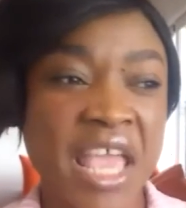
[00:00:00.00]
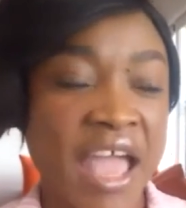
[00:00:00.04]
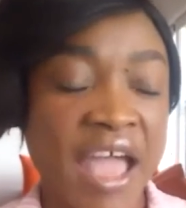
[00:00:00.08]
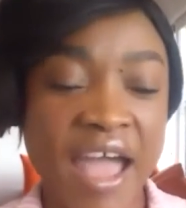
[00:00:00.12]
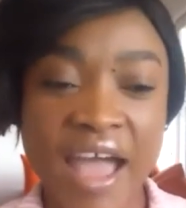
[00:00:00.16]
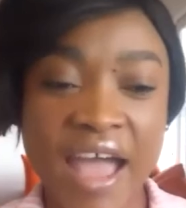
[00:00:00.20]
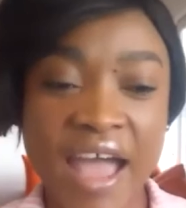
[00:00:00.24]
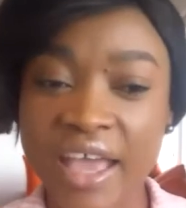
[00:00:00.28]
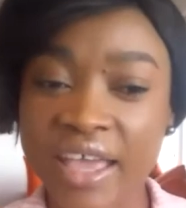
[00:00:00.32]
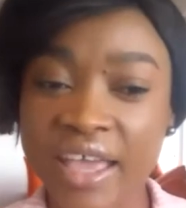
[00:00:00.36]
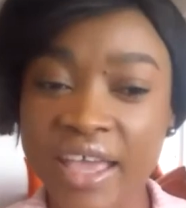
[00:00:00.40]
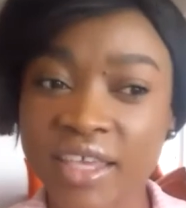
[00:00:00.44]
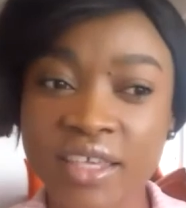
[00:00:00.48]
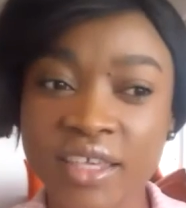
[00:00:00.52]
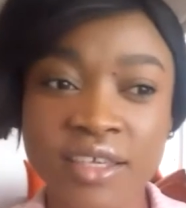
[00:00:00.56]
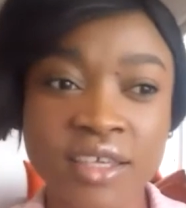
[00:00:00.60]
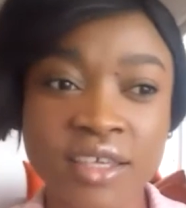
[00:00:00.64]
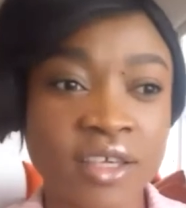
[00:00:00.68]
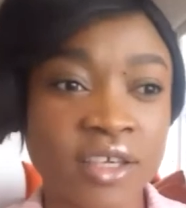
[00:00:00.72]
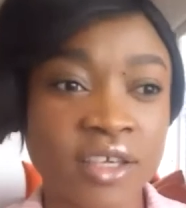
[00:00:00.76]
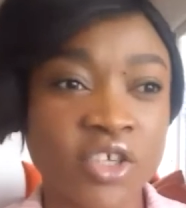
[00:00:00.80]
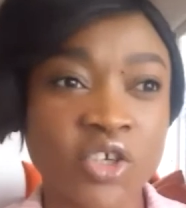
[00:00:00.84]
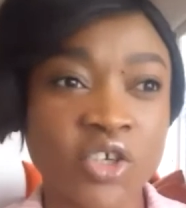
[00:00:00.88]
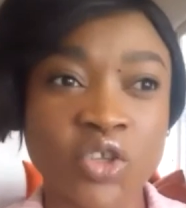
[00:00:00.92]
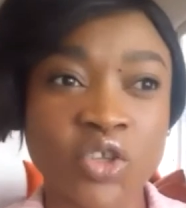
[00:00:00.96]
I
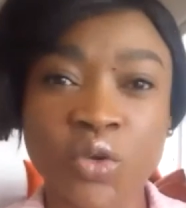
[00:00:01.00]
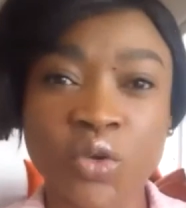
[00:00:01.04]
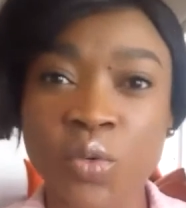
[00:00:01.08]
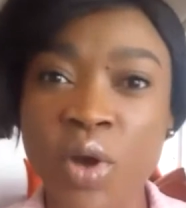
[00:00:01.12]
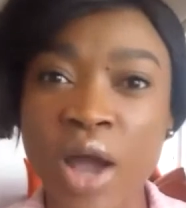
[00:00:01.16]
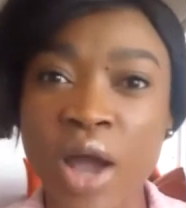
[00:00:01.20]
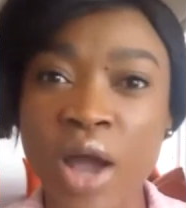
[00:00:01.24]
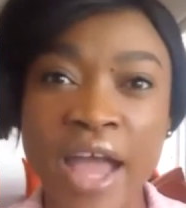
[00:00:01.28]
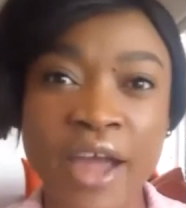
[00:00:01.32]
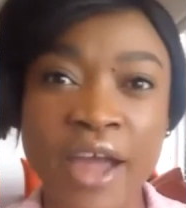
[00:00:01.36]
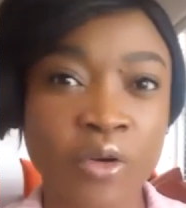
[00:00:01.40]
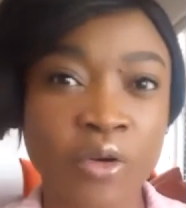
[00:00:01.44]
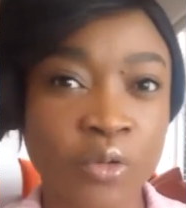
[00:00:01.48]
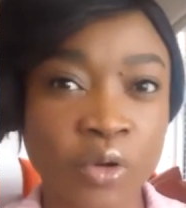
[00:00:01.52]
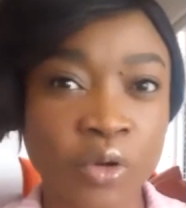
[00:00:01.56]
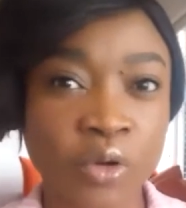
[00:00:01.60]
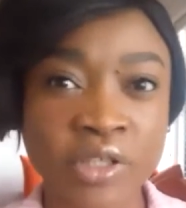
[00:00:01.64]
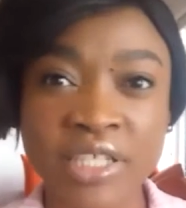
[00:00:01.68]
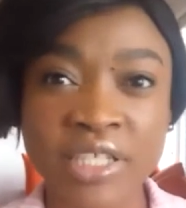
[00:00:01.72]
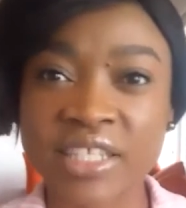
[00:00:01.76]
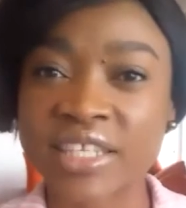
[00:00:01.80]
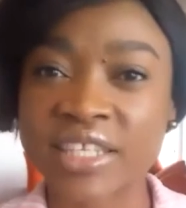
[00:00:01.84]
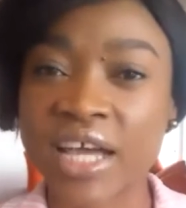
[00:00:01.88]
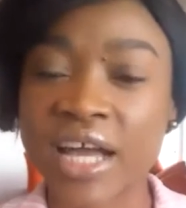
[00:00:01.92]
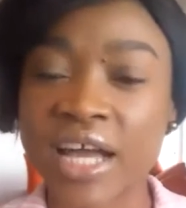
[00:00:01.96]
wrote
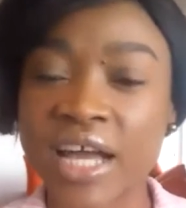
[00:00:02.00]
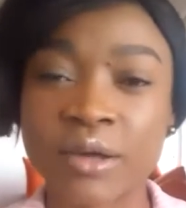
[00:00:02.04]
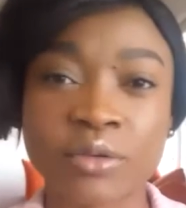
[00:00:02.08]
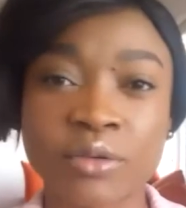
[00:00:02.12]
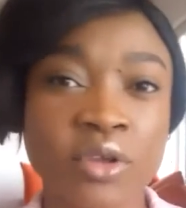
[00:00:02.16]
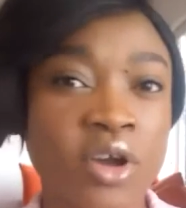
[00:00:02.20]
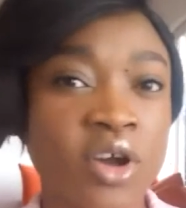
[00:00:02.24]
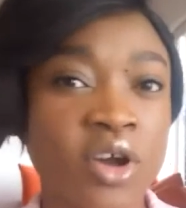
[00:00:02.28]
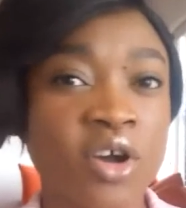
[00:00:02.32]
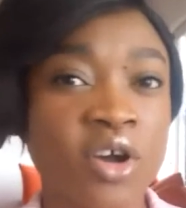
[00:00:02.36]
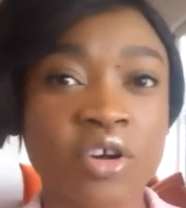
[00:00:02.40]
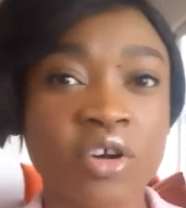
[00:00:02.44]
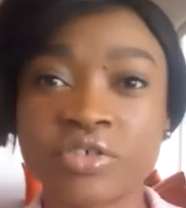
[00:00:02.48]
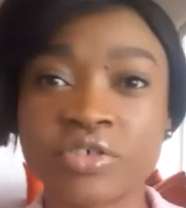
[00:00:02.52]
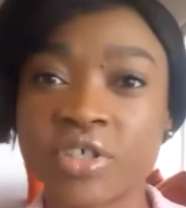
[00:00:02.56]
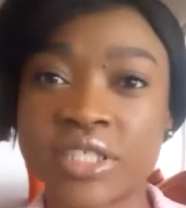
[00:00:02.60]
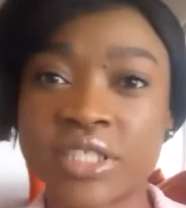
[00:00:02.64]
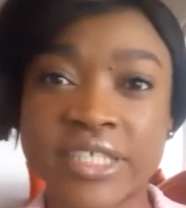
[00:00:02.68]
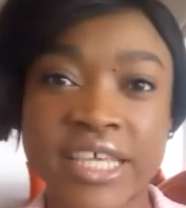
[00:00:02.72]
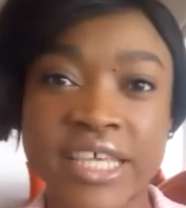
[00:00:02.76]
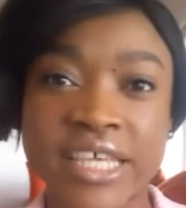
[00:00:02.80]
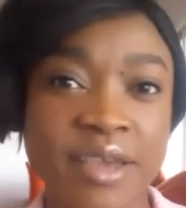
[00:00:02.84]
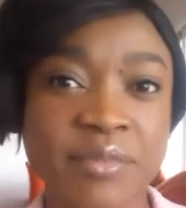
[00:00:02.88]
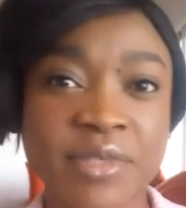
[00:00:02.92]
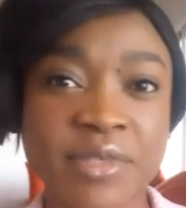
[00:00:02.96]
it down 100
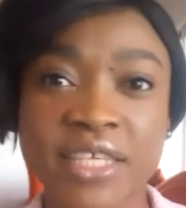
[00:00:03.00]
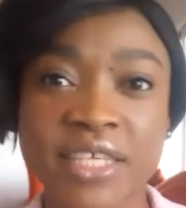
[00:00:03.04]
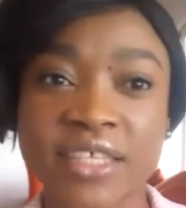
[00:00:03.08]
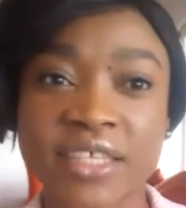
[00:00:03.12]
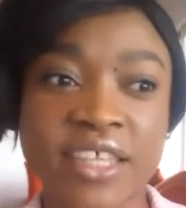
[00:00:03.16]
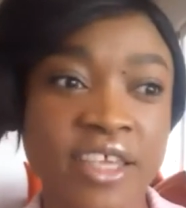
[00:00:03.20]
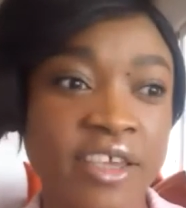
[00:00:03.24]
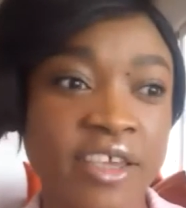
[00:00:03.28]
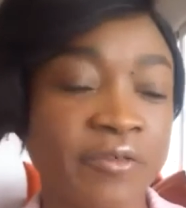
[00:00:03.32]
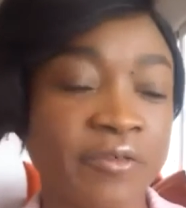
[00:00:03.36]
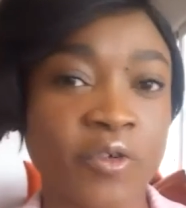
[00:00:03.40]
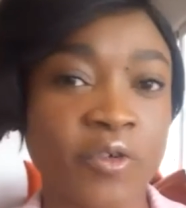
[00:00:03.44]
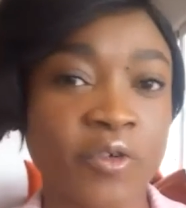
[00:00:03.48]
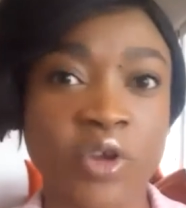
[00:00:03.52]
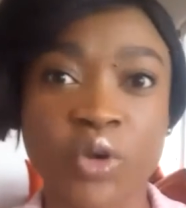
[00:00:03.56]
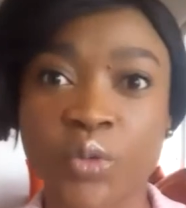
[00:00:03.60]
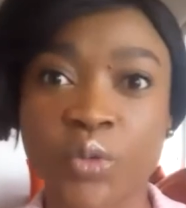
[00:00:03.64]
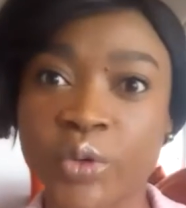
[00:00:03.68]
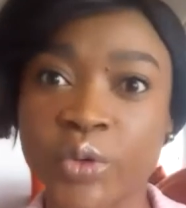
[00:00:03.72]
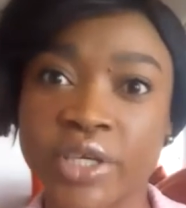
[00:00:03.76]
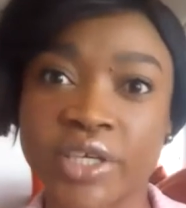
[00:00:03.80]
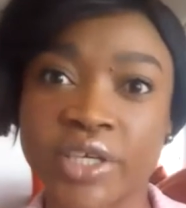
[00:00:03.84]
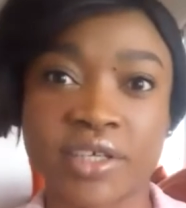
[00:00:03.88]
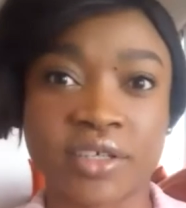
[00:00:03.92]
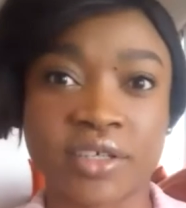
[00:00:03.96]
times a day for a
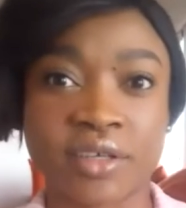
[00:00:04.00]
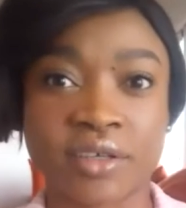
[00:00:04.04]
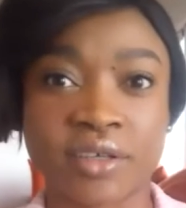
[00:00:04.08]
week.